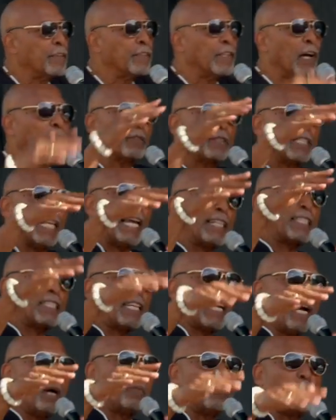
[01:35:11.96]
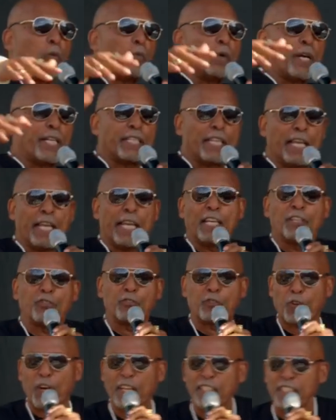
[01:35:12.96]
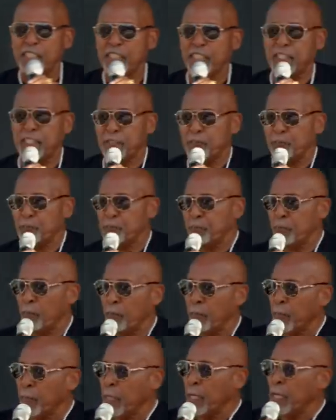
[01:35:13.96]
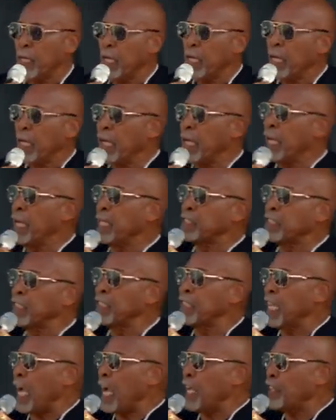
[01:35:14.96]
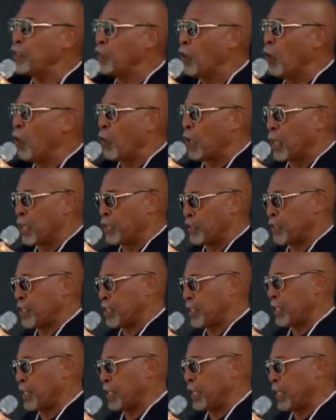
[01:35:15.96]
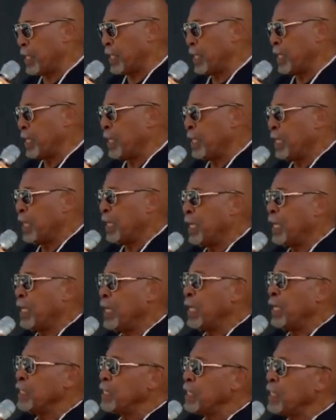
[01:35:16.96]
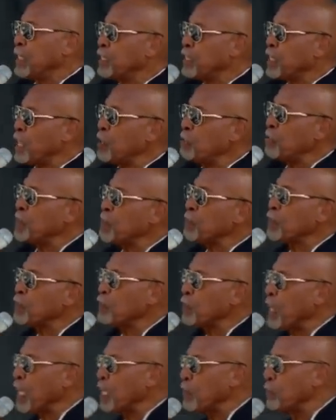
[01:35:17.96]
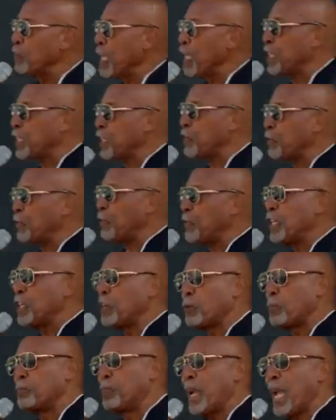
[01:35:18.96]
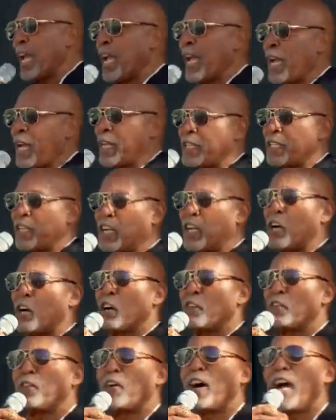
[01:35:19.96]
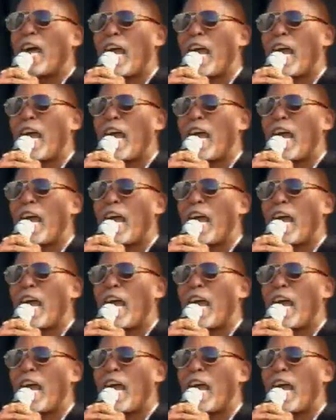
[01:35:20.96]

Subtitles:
Don't that come with interest? Isn't that yours? See, some people try to make us feel bad for